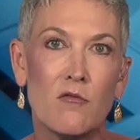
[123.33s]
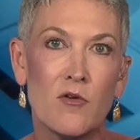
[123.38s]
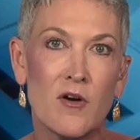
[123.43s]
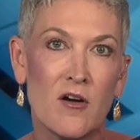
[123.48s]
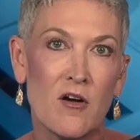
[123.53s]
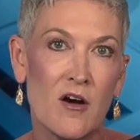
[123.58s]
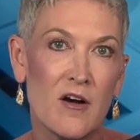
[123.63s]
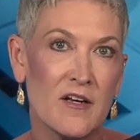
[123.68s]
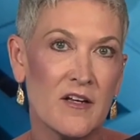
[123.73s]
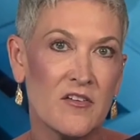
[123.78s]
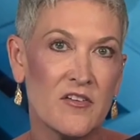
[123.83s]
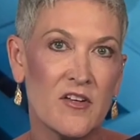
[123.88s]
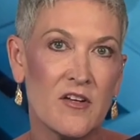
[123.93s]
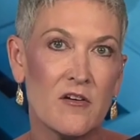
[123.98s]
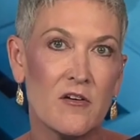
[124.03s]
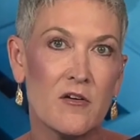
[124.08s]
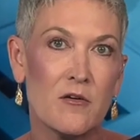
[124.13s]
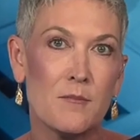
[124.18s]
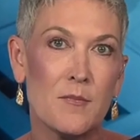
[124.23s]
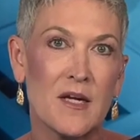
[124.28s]
Regarding
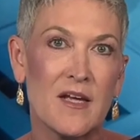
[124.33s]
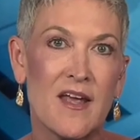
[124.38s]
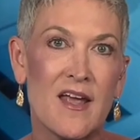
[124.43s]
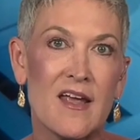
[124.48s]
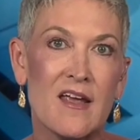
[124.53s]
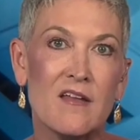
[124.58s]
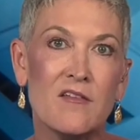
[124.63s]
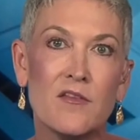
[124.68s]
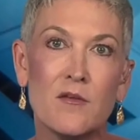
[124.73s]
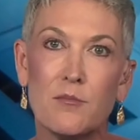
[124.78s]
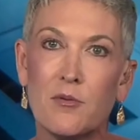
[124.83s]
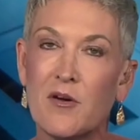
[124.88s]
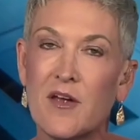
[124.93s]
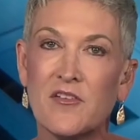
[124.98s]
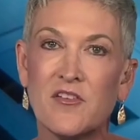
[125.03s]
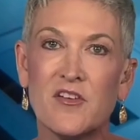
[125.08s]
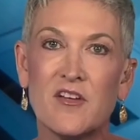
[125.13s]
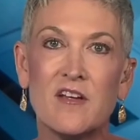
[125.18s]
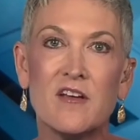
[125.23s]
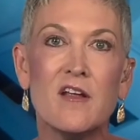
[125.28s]
Senator McCain, the
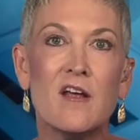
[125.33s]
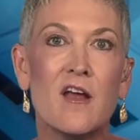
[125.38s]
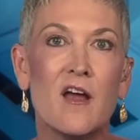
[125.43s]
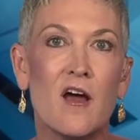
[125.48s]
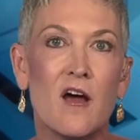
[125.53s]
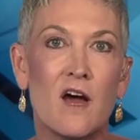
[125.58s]
president,